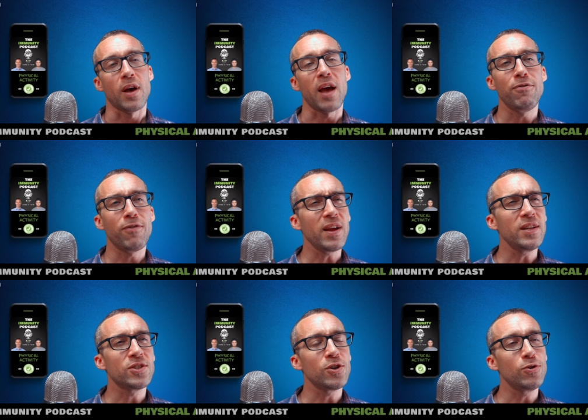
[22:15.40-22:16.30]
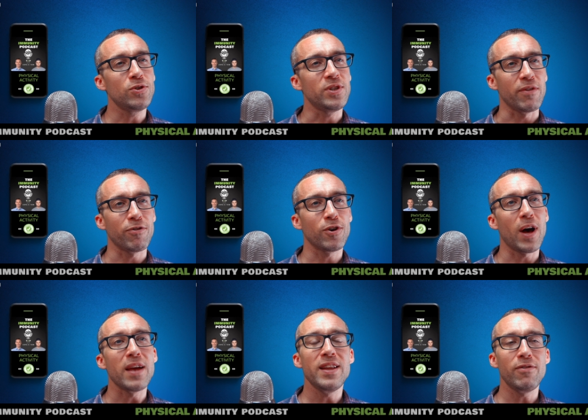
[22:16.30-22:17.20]
I find it so difficult.
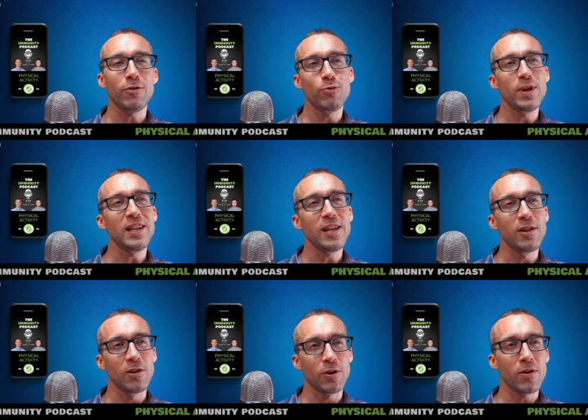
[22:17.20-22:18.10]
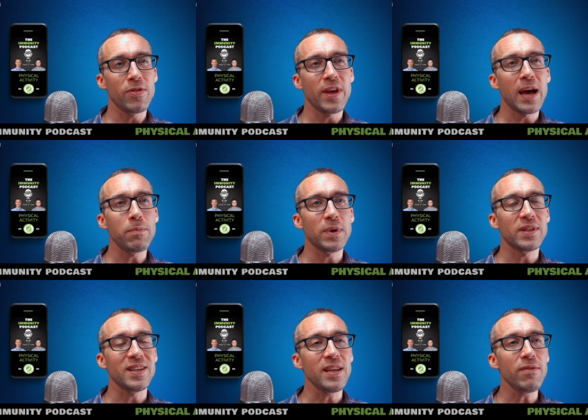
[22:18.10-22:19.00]
I never really learned that,
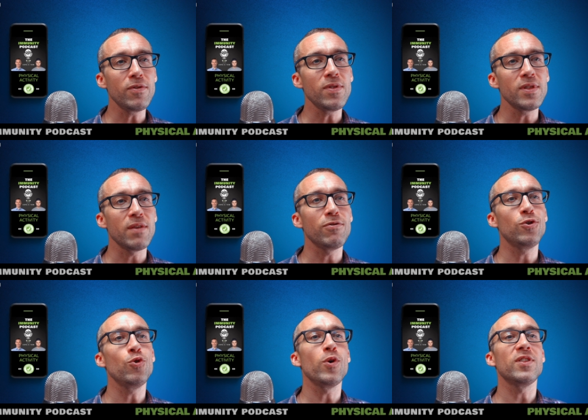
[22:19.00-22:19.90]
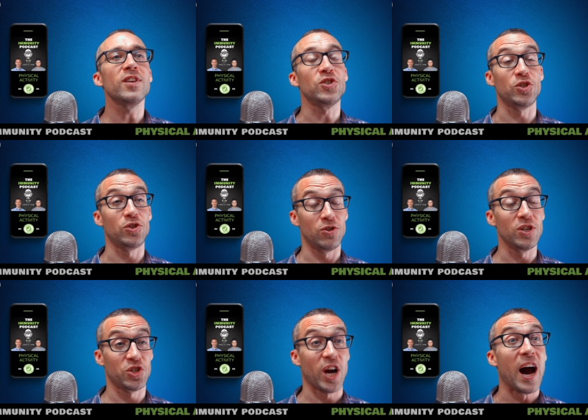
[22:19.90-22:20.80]
but even if you do it the, the
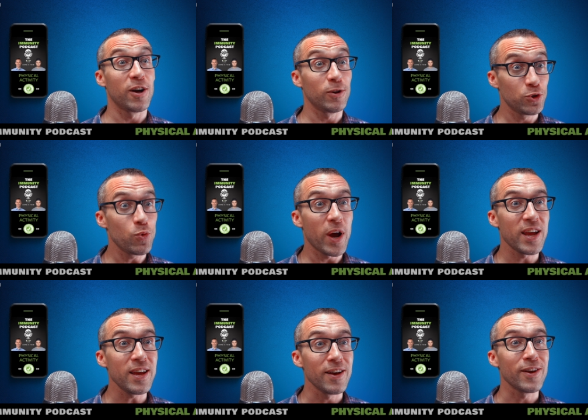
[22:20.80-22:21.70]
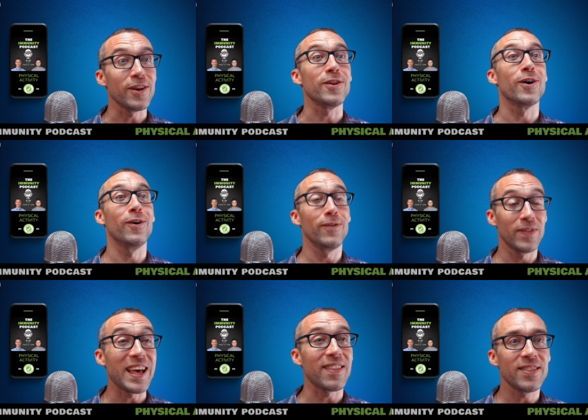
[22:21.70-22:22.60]
child's way, you know
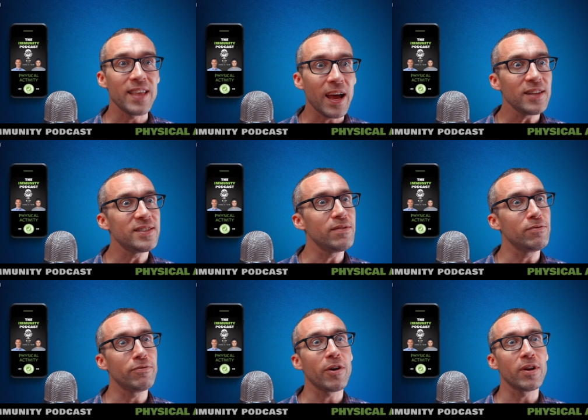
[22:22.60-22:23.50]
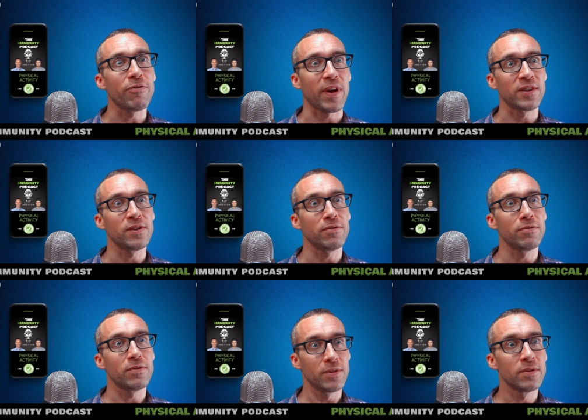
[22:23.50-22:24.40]
that that is even very effective.
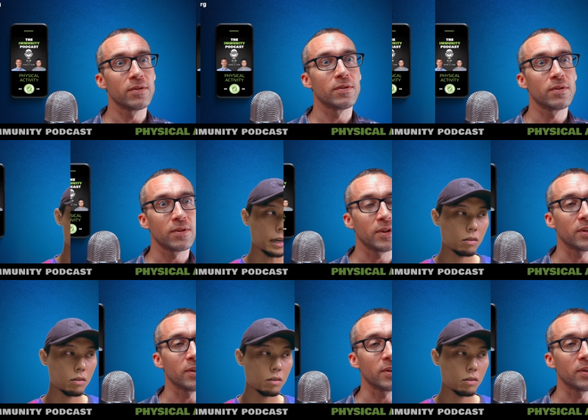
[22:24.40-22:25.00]
I like